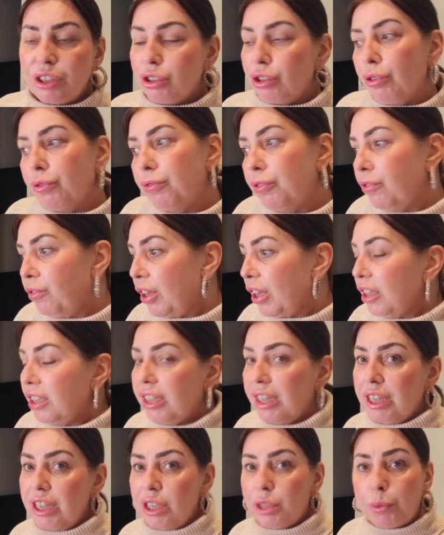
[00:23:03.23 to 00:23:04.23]
stuff for
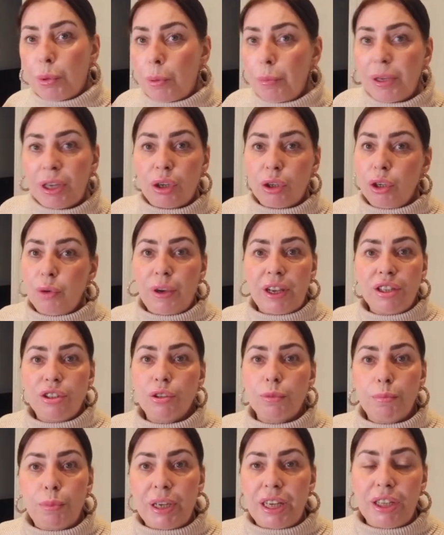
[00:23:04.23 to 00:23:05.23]
vintage, it's probably going to end
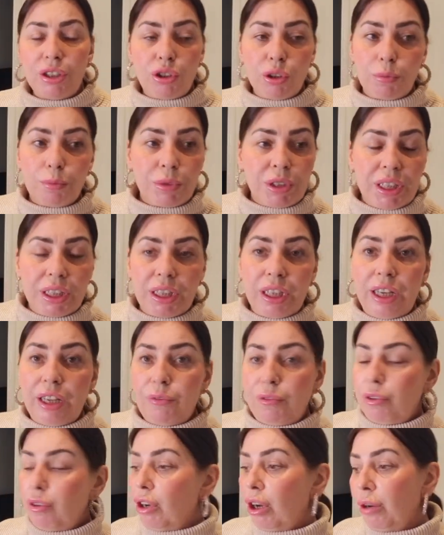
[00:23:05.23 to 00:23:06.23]
up being dumped in the
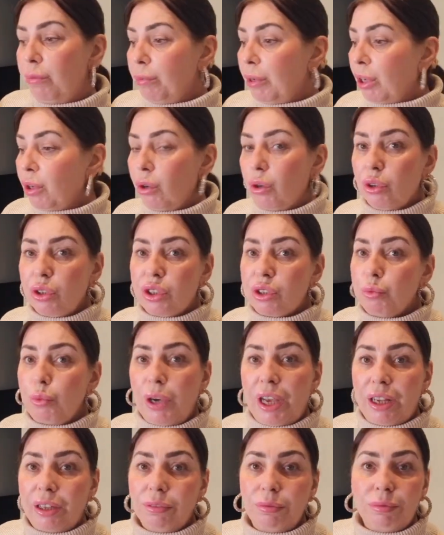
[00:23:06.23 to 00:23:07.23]
living room because,
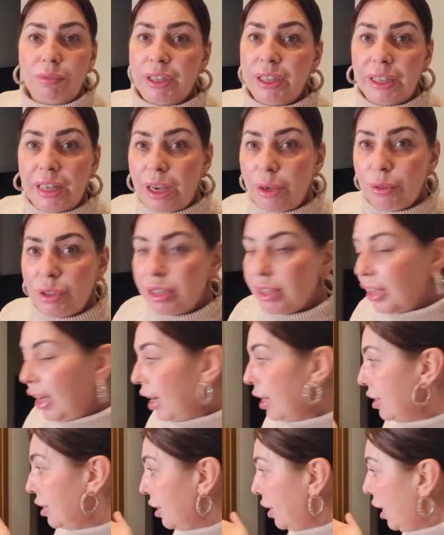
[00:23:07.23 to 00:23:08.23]
well, you know the state of